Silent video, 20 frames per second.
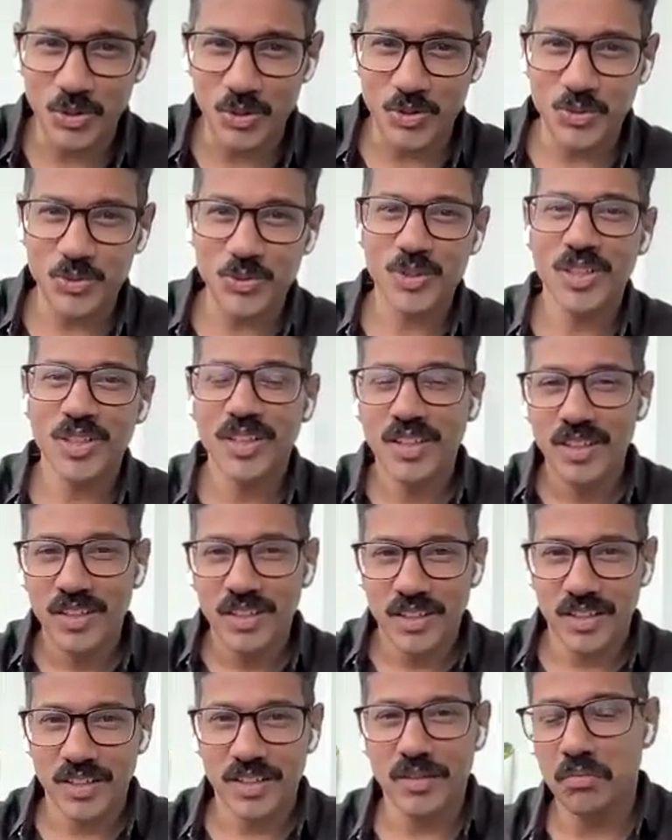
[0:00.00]
to
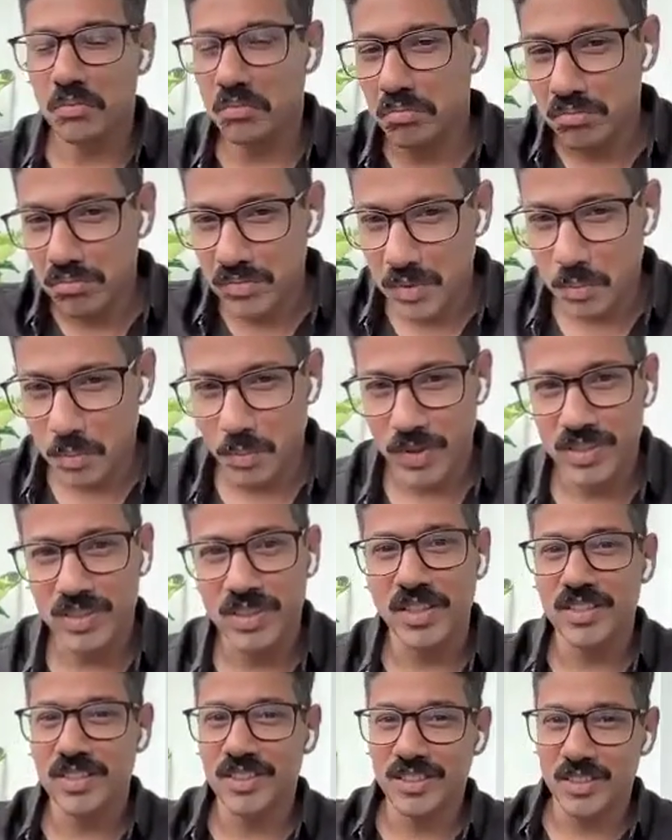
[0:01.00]
uh, the
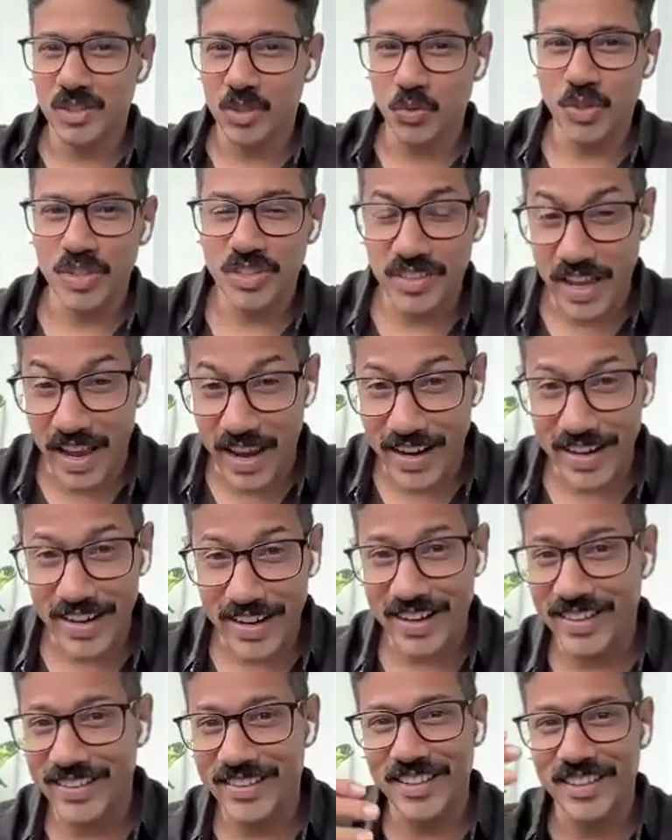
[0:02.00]
muscles towards the
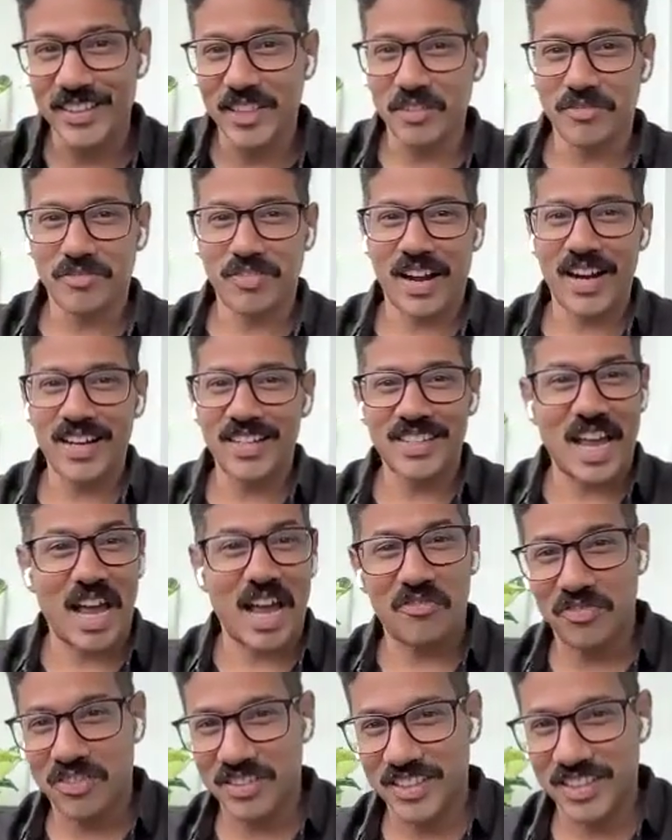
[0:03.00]
end, and then the fats
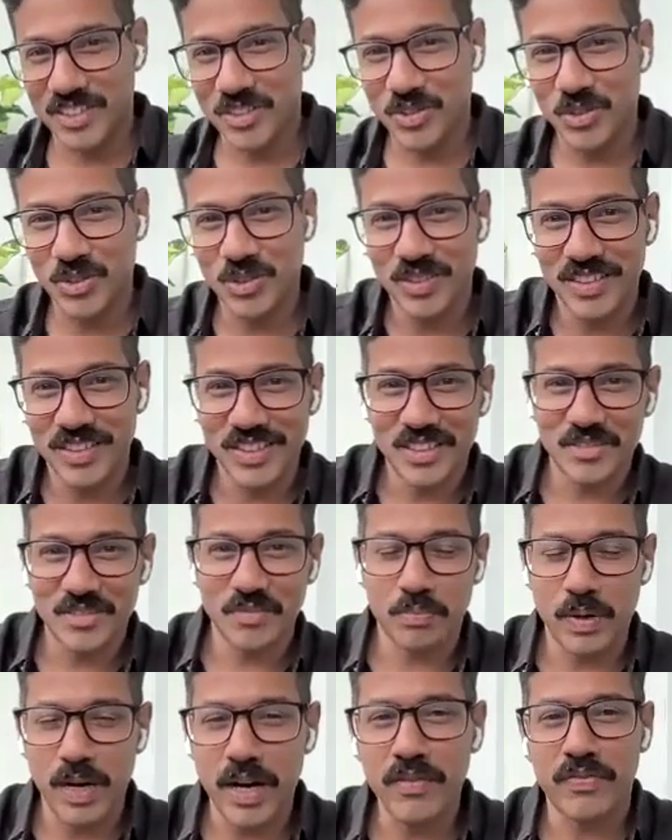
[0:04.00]
after that. So it's
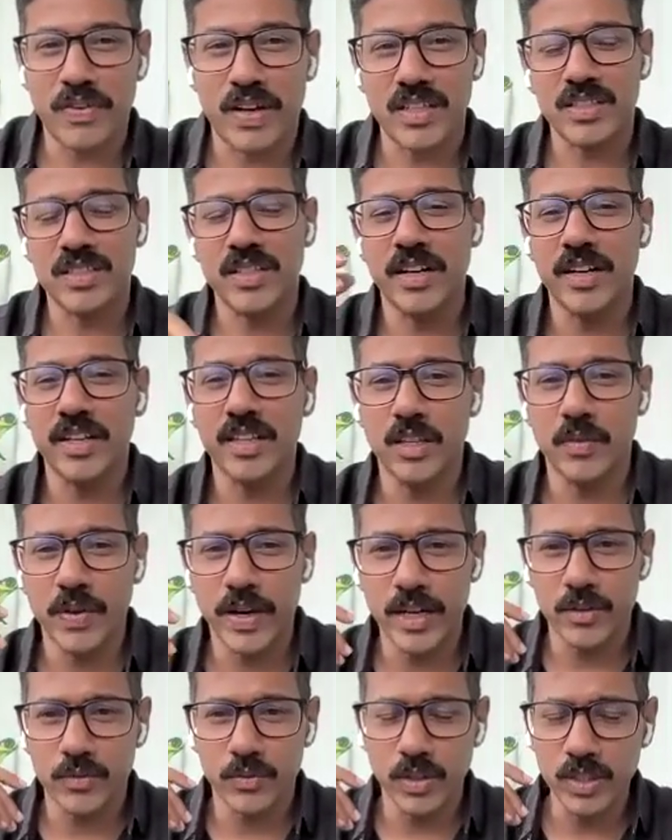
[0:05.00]
pretty fascinating the
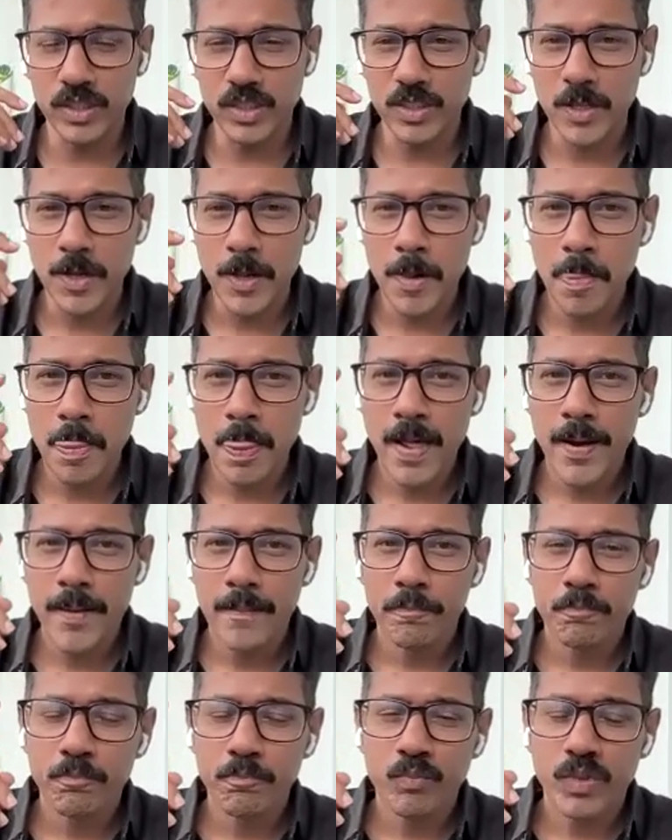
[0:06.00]
way it works.
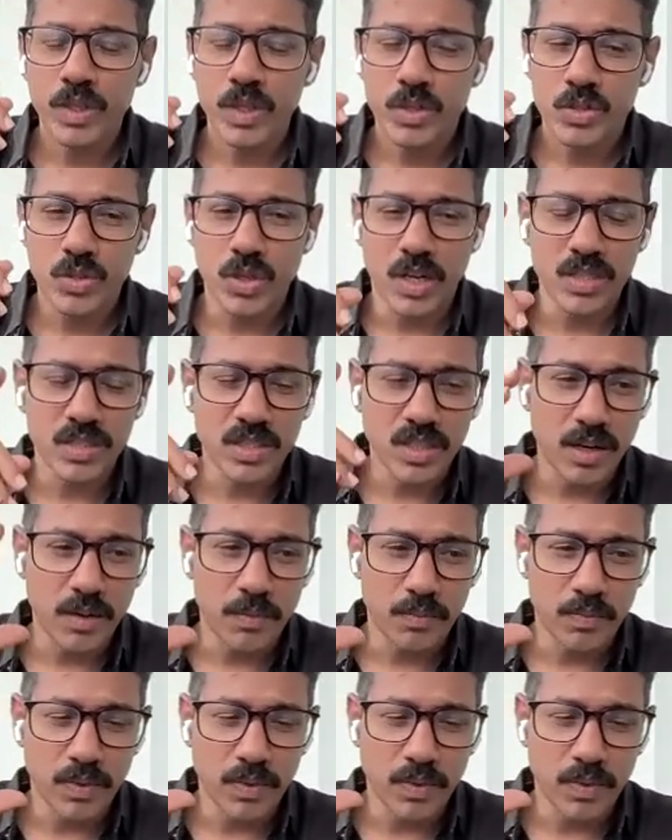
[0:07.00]
So Ansa,